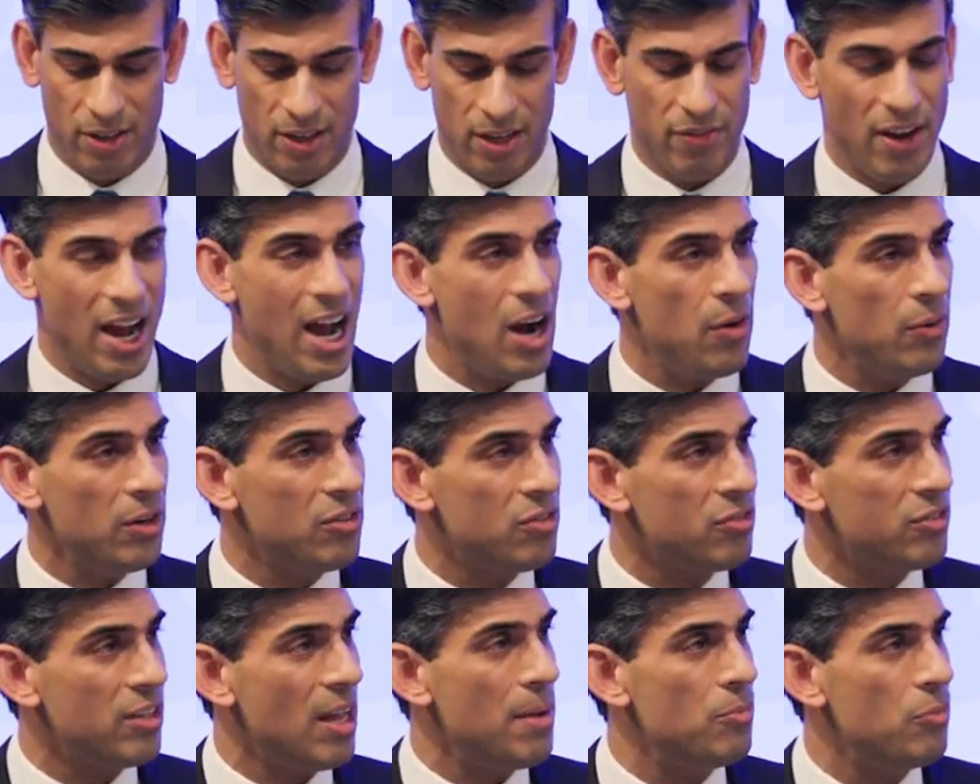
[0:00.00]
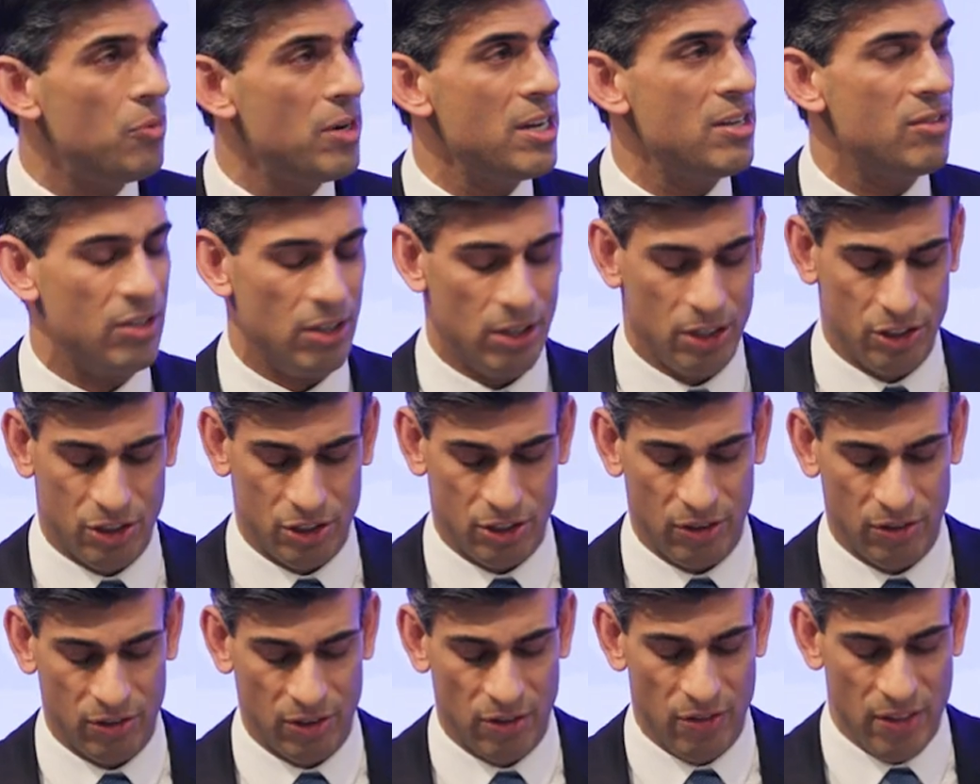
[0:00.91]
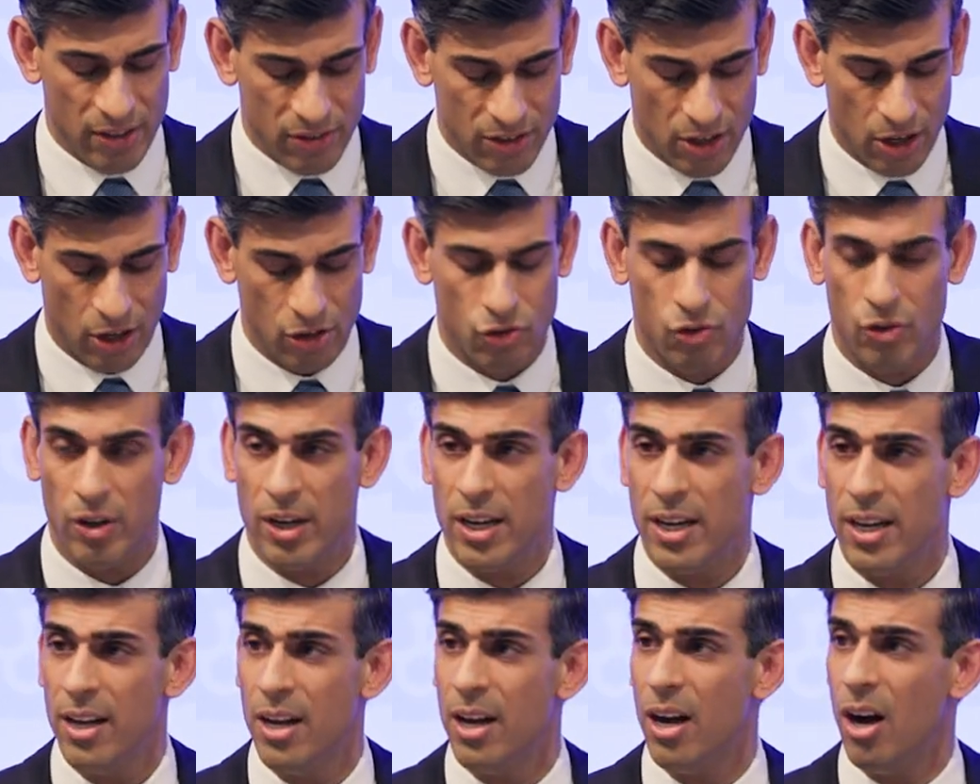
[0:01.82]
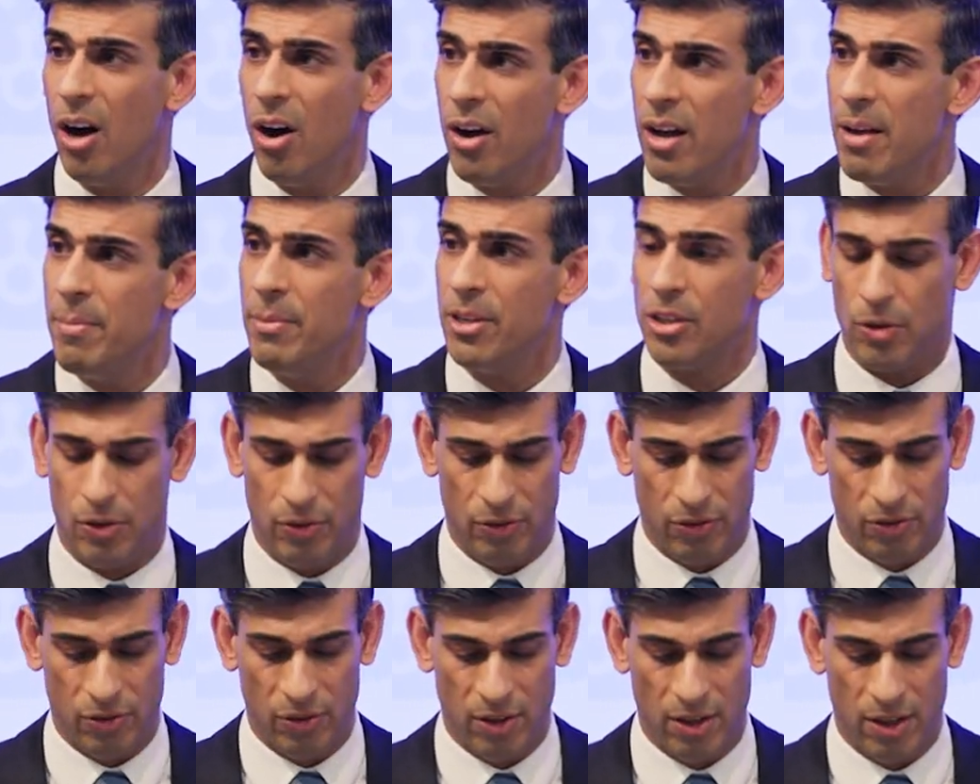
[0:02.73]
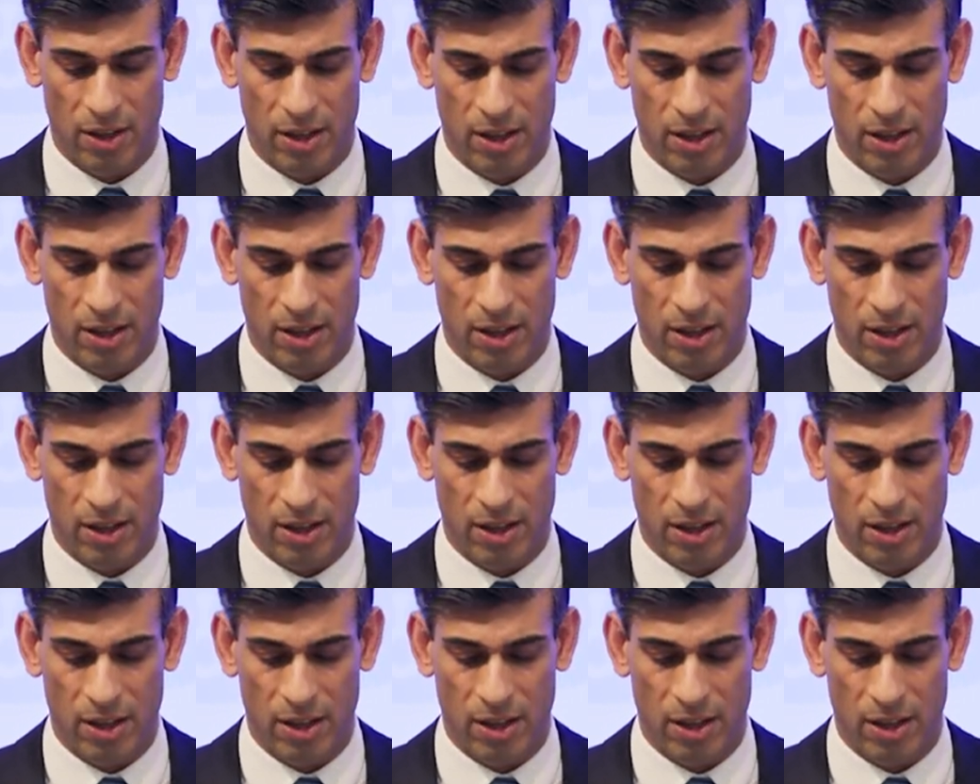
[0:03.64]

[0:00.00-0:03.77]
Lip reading: of our STEM researchers in this country are immigrants,